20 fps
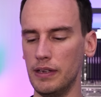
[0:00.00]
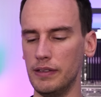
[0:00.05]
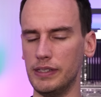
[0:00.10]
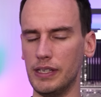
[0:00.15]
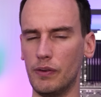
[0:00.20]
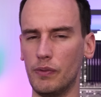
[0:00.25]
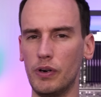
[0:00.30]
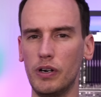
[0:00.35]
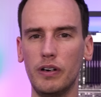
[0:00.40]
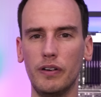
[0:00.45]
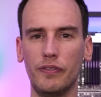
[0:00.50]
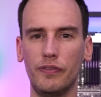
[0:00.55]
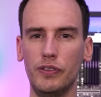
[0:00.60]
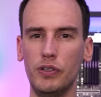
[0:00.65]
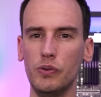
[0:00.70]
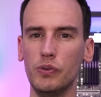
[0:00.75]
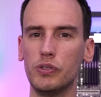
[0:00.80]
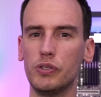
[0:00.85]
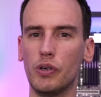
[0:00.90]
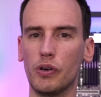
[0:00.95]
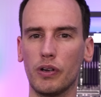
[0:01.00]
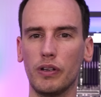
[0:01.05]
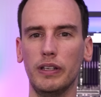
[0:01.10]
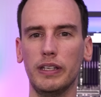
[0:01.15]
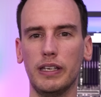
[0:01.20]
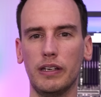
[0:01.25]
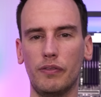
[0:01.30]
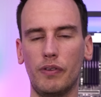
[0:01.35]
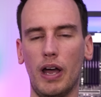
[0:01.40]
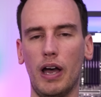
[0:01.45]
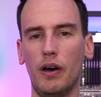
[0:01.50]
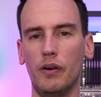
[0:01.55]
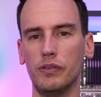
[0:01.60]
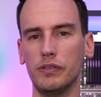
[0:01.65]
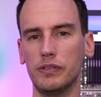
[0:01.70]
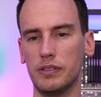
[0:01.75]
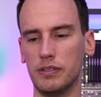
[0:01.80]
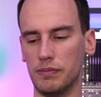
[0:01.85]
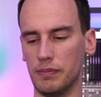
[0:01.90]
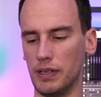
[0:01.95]
There were a few circling
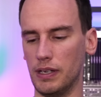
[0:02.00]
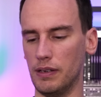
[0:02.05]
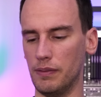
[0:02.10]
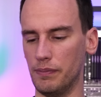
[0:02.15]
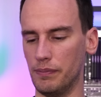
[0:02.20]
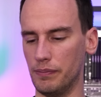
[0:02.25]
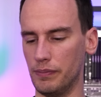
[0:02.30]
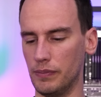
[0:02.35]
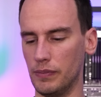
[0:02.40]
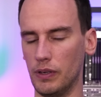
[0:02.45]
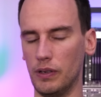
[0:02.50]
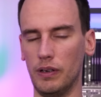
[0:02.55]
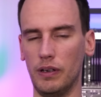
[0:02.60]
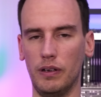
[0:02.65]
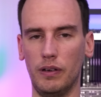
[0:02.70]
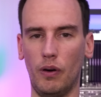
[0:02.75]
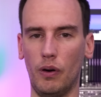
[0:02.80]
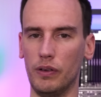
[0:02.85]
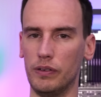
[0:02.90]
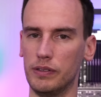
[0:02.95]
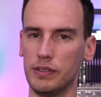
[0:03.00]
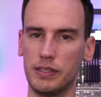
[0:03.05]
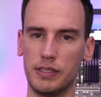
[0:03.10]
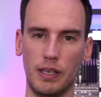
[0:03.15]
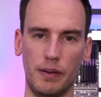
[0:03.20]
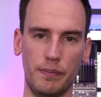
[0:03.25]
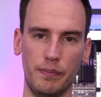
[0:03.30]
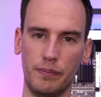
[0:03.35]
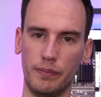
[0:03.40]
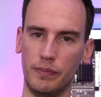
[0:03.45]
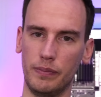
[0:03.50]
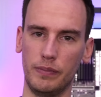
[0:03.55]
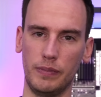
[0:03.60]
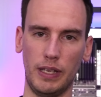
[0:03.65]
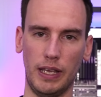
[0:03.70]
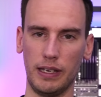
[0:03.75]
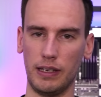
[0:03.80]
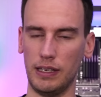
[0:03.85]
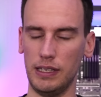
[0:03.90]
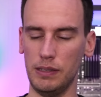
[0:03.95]
around on some
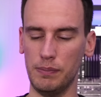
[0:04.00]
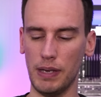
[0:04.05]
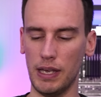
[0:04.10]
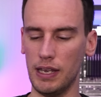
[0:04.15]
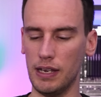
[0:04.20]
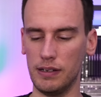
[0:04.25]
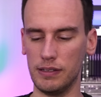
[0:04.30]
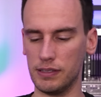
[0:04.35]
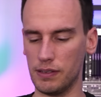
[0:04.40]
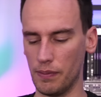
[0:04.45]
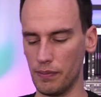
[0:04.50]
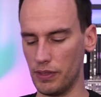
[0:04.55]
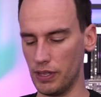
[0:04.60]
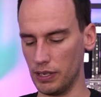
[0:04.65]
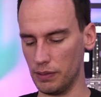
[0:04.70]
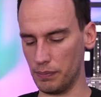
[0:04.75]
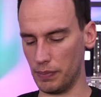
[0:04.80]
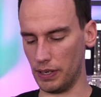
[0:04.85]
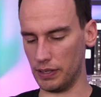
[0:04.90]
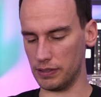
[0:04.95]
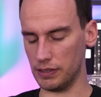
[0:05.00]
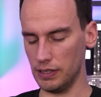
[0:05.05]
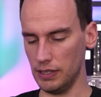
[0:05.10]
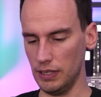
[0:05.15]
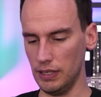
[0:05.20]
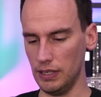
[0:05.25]
like eBay and something, but